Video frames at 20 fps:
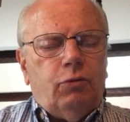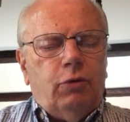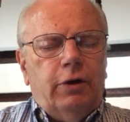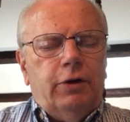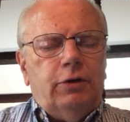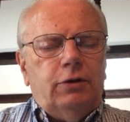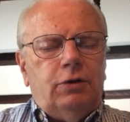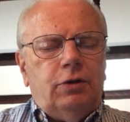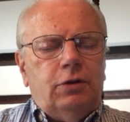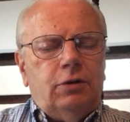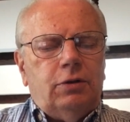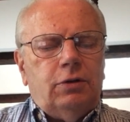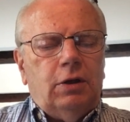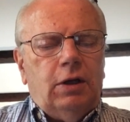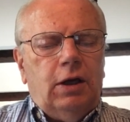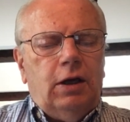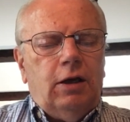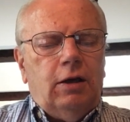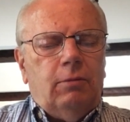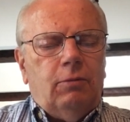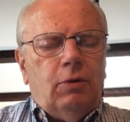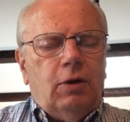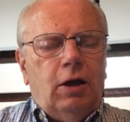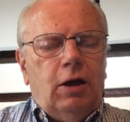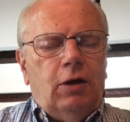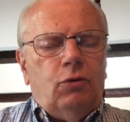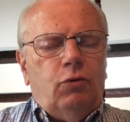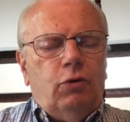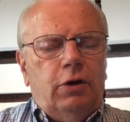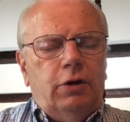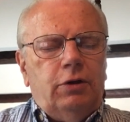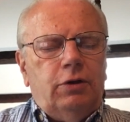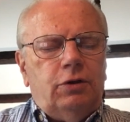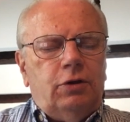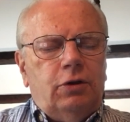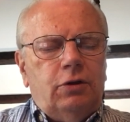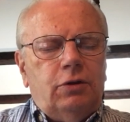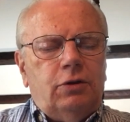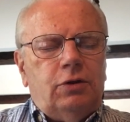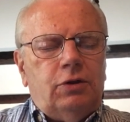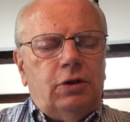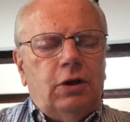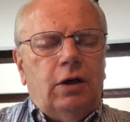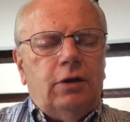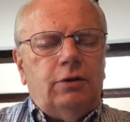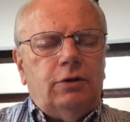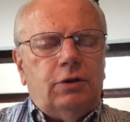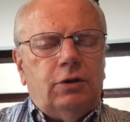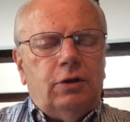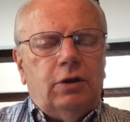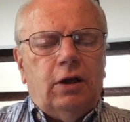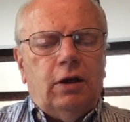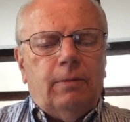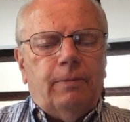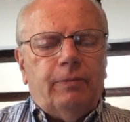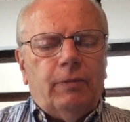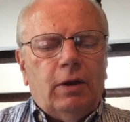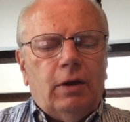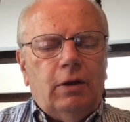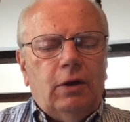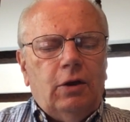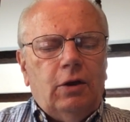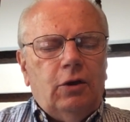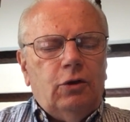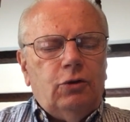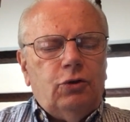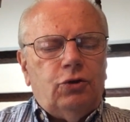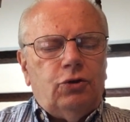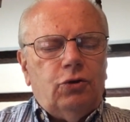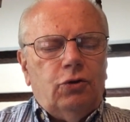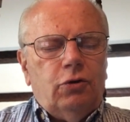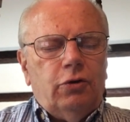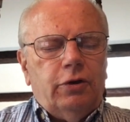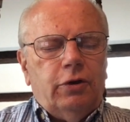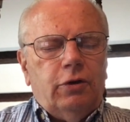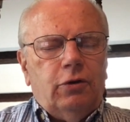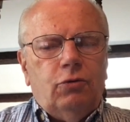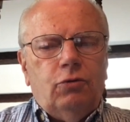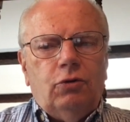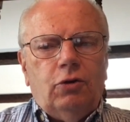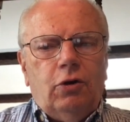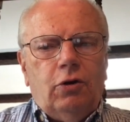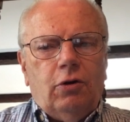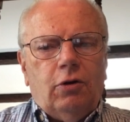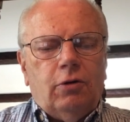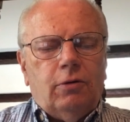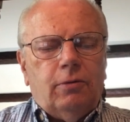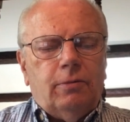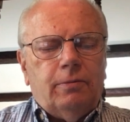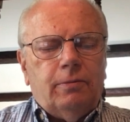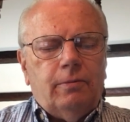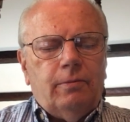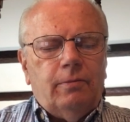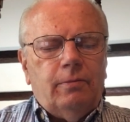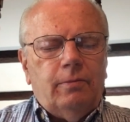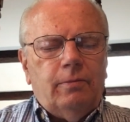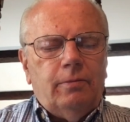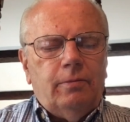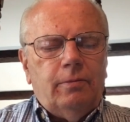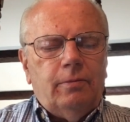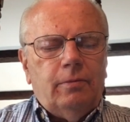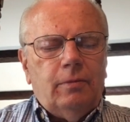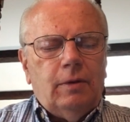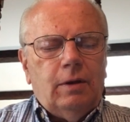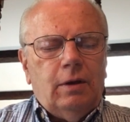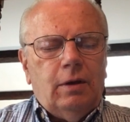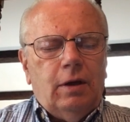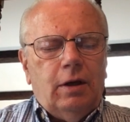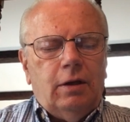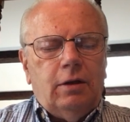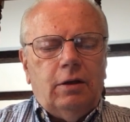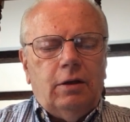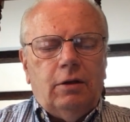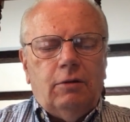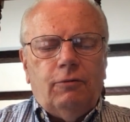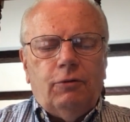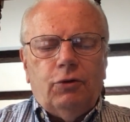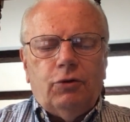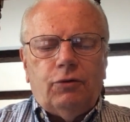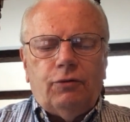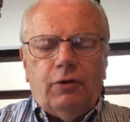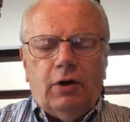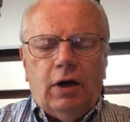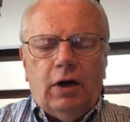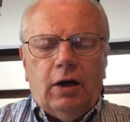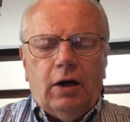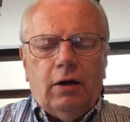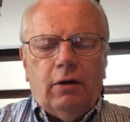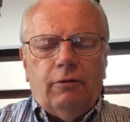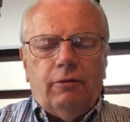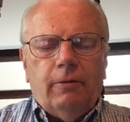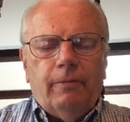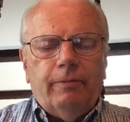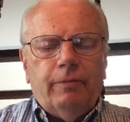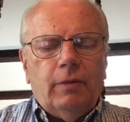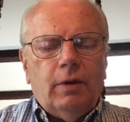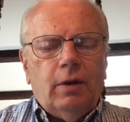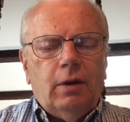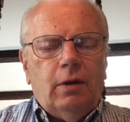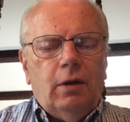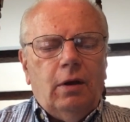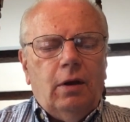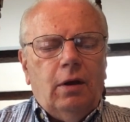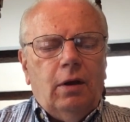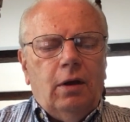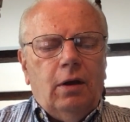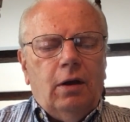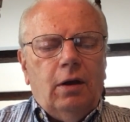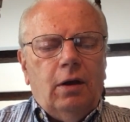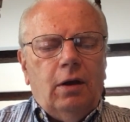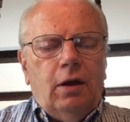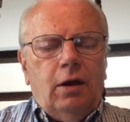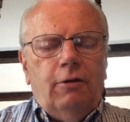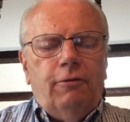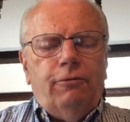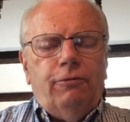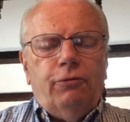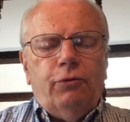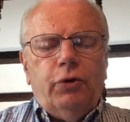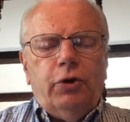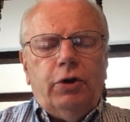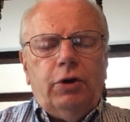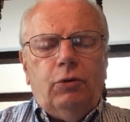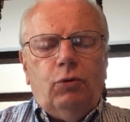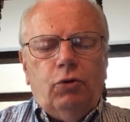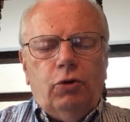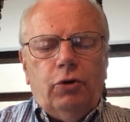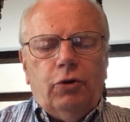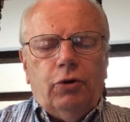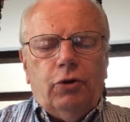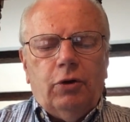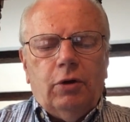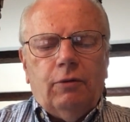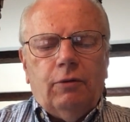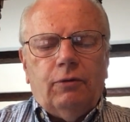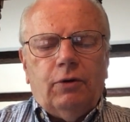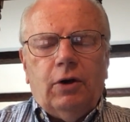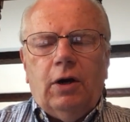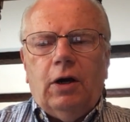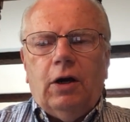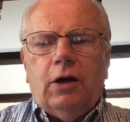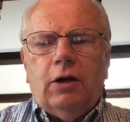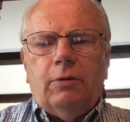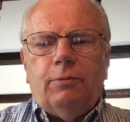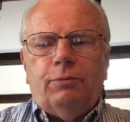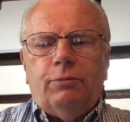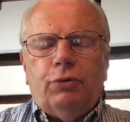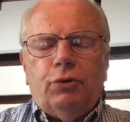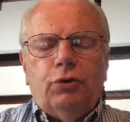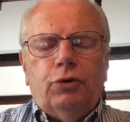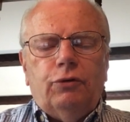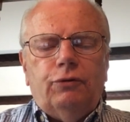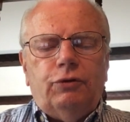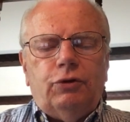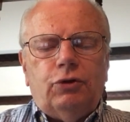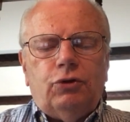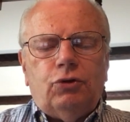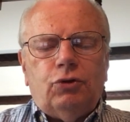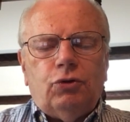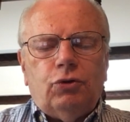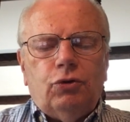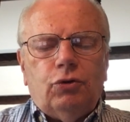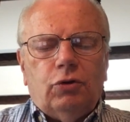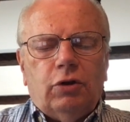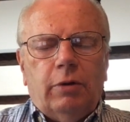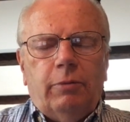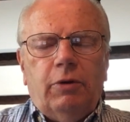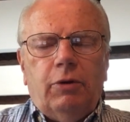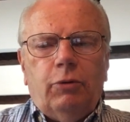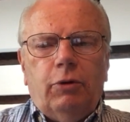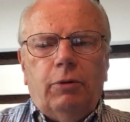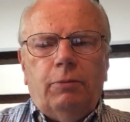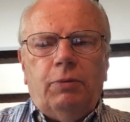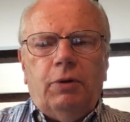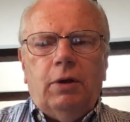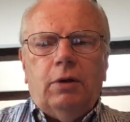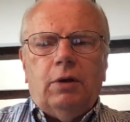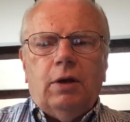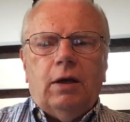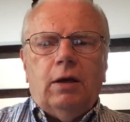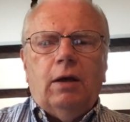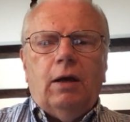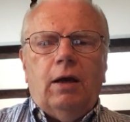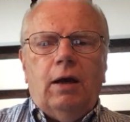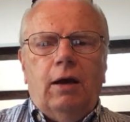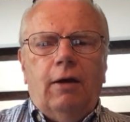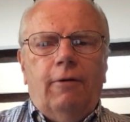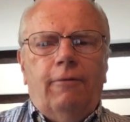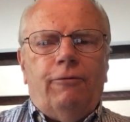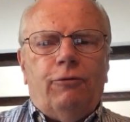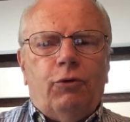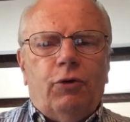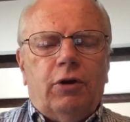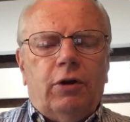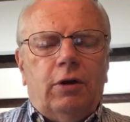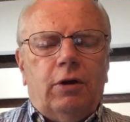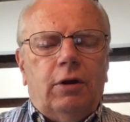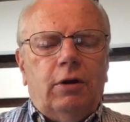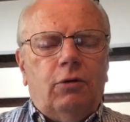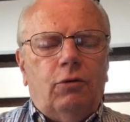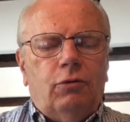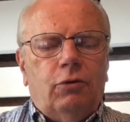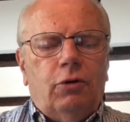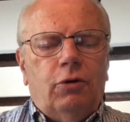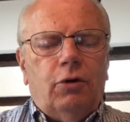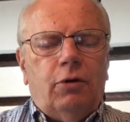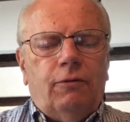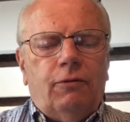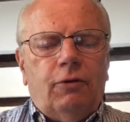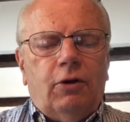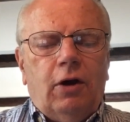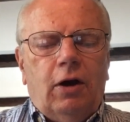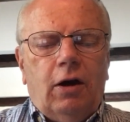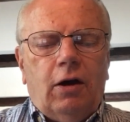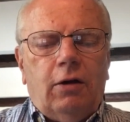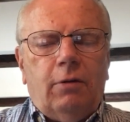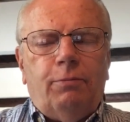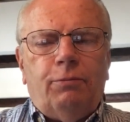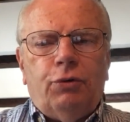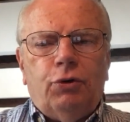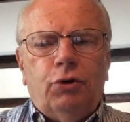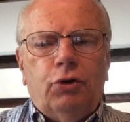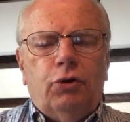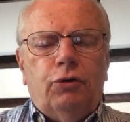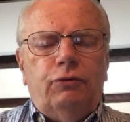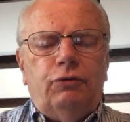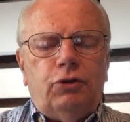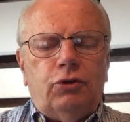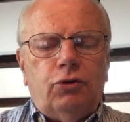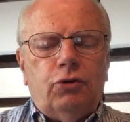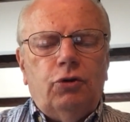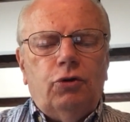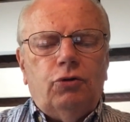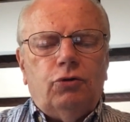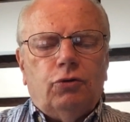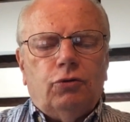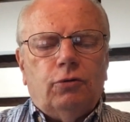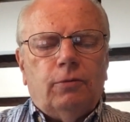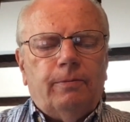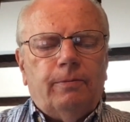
What is his name, and what is his son's name? Surely you know. And then verse 5 Every word of God proves true. Let me repeat that. Every word of God proves true.